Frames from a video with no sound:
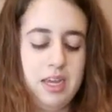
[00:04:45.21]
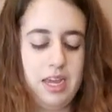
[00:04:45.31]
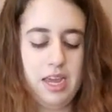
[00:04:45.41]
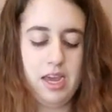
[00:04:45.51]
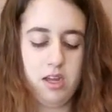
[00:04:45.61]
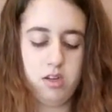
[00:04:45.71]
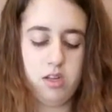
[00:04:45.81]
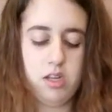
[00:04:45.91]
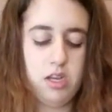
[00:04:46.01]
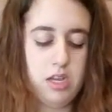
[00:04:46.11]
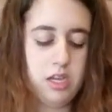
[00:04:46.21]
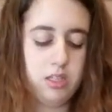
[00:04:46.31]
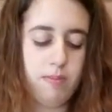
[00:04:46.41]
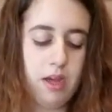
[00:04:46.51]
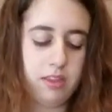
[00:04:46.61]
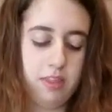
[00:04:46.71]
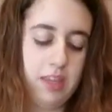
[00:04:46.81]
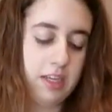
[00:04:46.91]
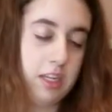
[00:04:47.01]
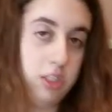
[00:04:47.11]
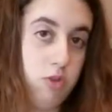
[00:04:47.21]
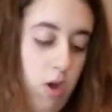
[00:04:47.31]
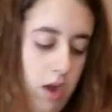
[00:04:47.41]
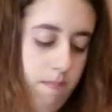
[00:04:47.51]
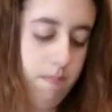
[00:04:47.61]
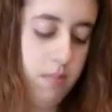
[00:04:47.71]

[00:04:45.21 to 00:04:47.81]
and is about the thickness you want.